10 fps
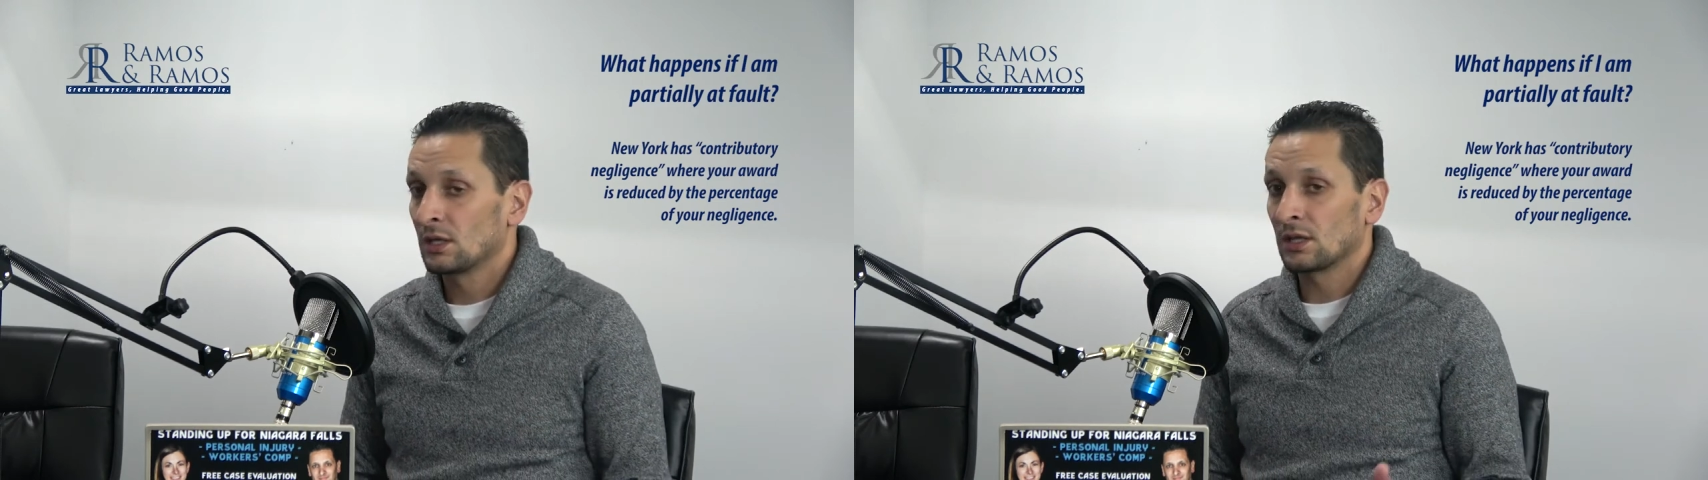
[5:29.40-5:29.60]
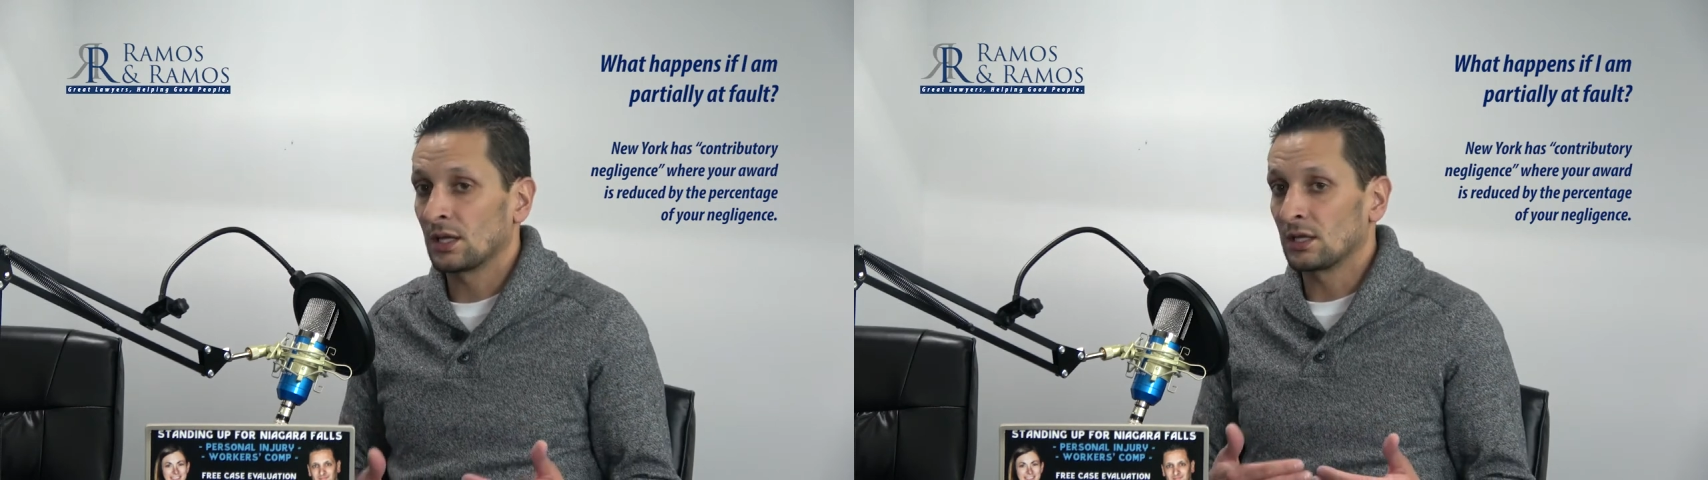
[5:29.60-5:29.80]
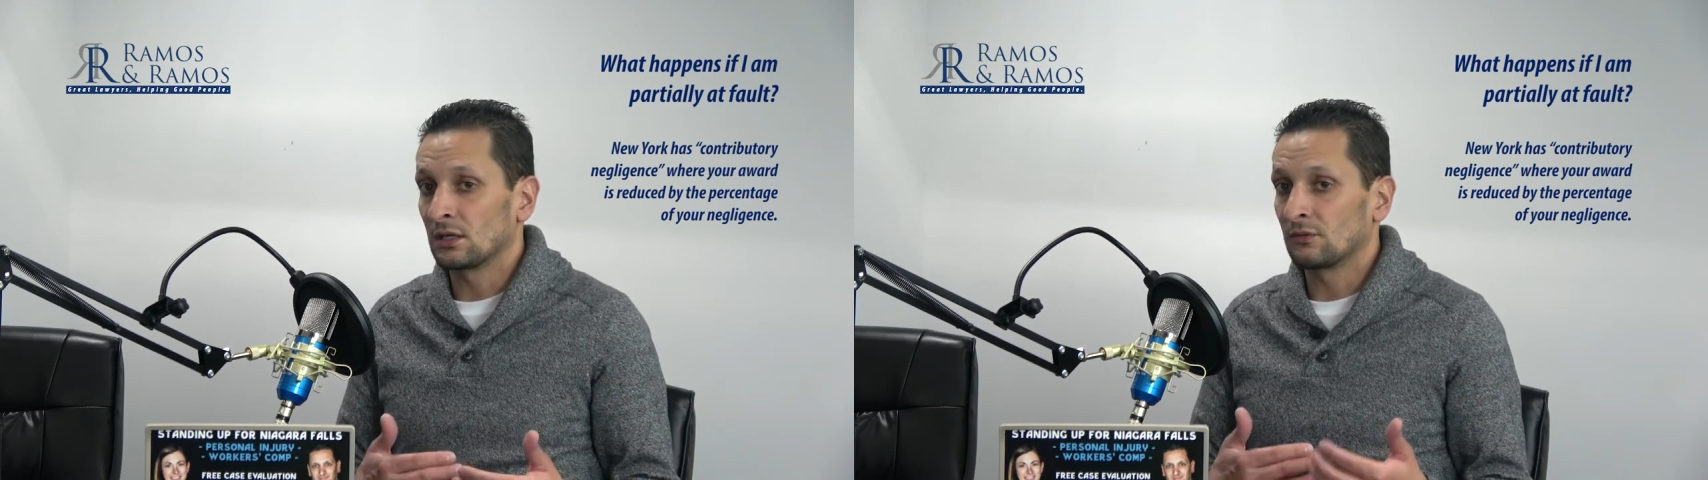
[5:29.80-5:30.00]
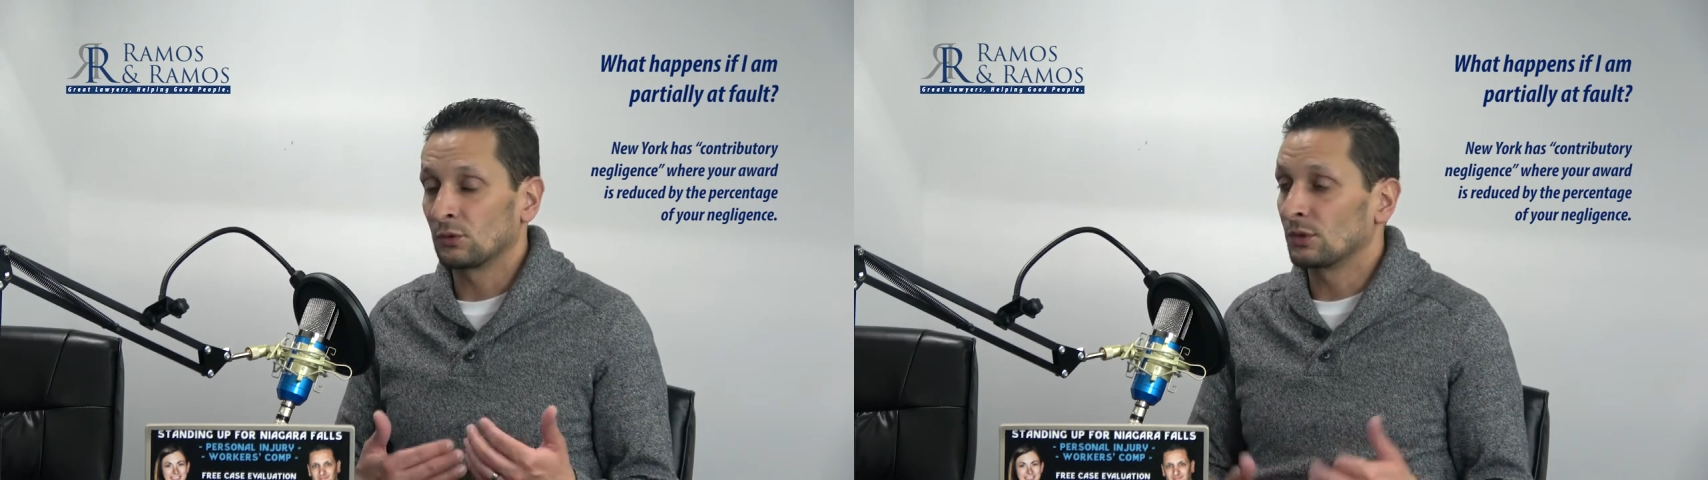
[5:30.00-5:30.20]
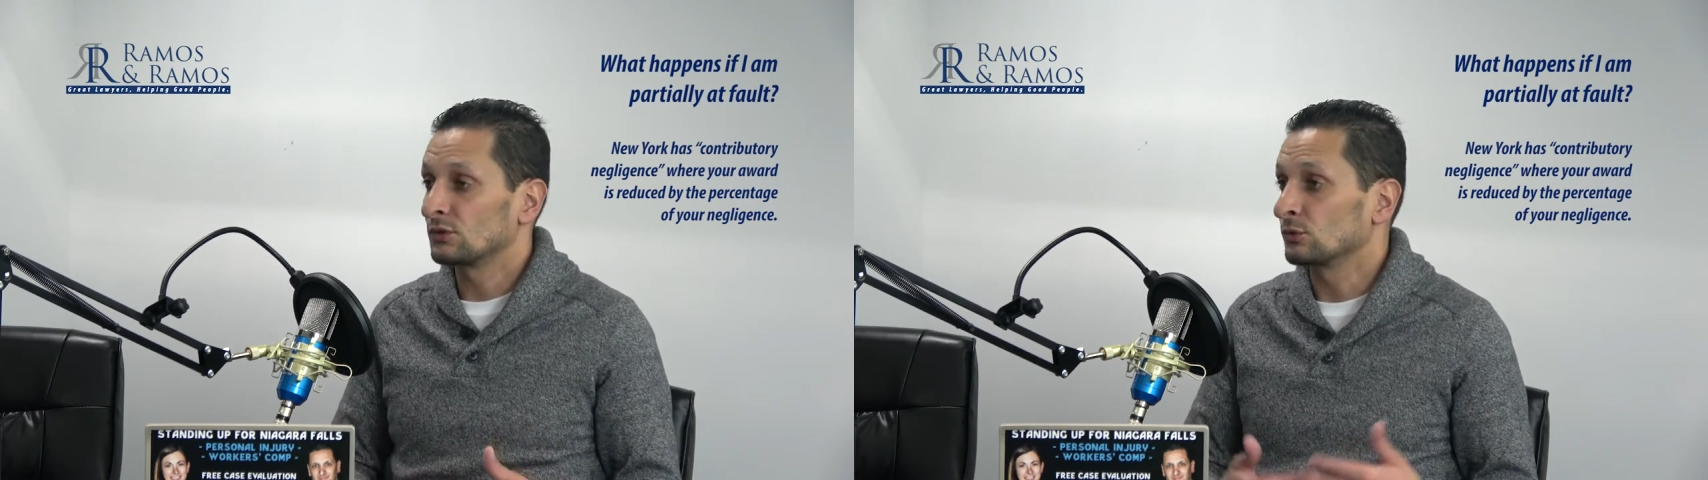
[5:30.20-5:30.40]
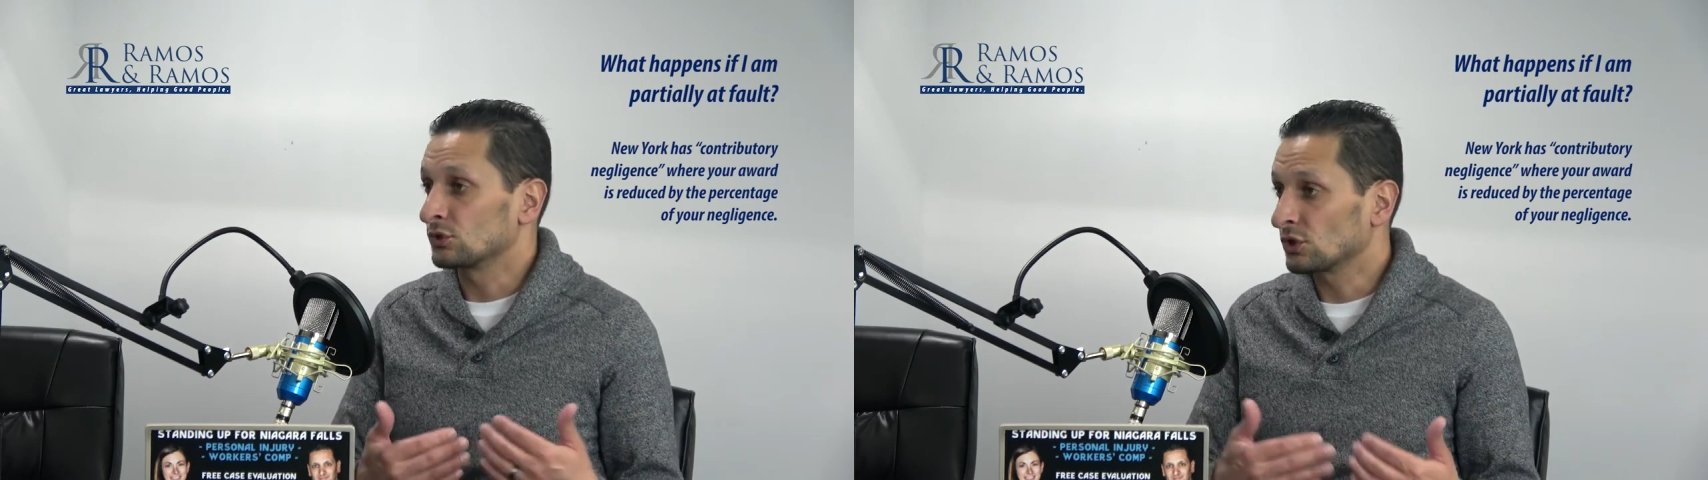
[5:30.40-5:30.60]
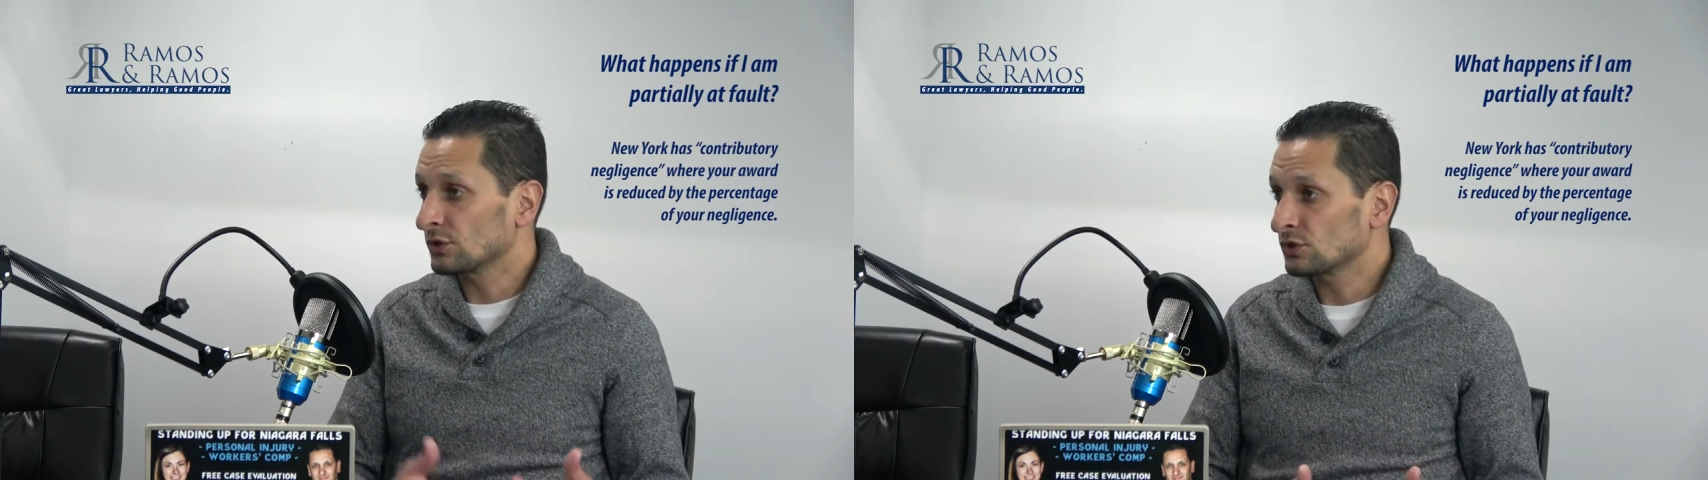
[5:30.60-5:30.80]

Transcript: Then if you went to a jury